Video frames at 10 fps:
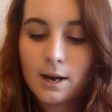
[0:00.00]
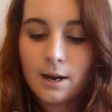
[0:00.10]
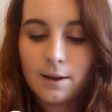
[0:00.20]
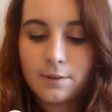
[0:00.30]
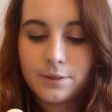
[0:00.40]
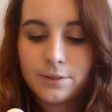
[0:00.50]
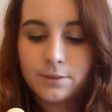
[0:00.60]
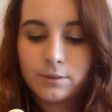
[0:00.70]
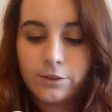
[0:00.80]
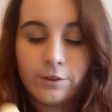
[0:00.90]
the
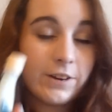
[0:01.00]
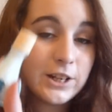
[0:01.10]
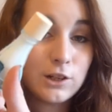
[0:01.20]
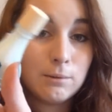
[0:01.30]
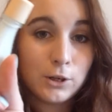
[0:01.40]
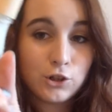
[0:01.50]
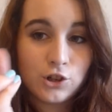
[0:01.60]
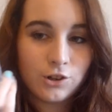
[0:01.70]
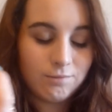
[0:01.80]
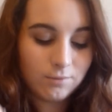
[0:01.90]
facial
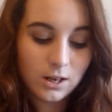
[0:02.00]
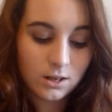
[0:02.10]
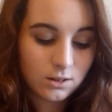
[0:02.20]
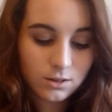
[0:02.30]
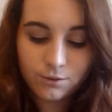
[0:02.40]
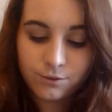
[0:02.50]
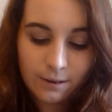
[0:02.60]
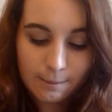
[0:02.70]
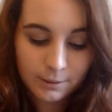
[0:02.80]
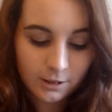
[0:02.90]
emulsion, it's
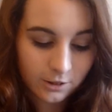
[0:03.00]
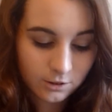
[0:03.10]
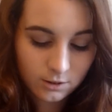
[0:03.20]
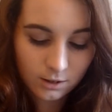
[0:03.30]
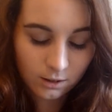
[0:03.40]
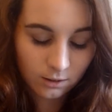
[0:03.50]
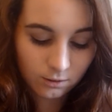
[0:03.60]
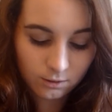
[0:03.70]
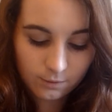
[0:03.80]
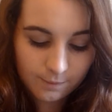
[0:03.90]
fabulous
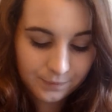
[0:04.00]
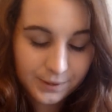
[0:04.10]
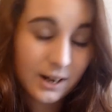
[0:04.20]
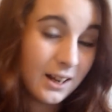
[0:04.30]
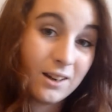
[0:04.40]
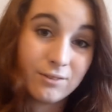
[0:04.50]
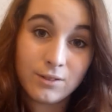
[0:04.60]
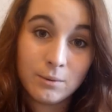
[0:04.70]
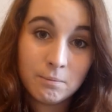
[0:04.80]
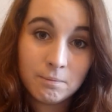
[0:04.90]
and I love
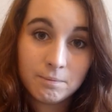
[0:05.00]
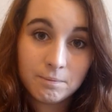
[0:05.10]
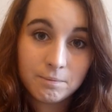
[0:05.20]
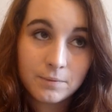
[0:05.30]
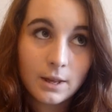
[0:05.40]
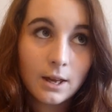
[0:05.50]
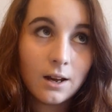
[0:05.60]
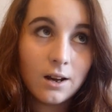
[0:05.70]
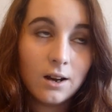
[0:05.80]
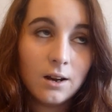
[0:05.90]

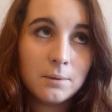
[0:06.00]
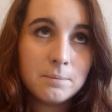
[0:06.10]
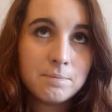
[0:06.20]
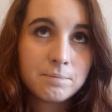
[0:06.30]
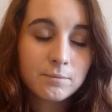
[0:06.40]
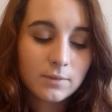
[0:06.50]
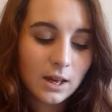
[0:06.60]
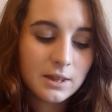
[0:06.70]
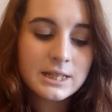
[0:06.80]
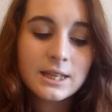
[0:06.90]
them.
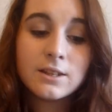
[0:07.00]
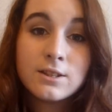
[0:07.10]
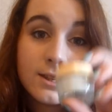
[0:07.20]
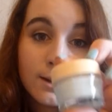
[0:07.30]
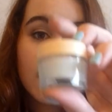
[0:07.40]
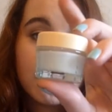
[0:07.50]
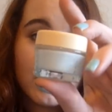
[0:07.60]
This is the